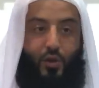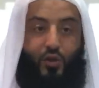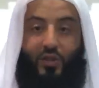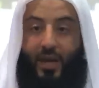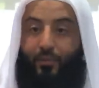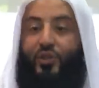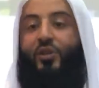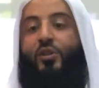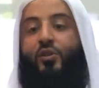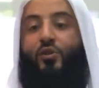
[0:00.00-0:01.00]
So the
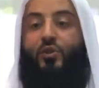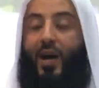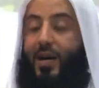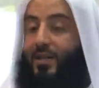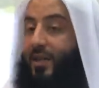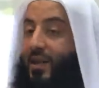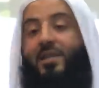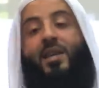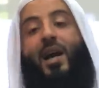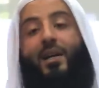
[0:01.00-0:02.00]
Aboriginals used to ask,
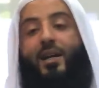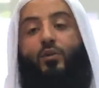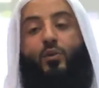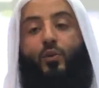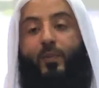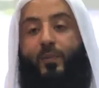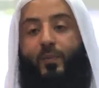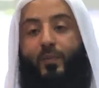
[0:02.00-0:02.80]
is he Aknatu?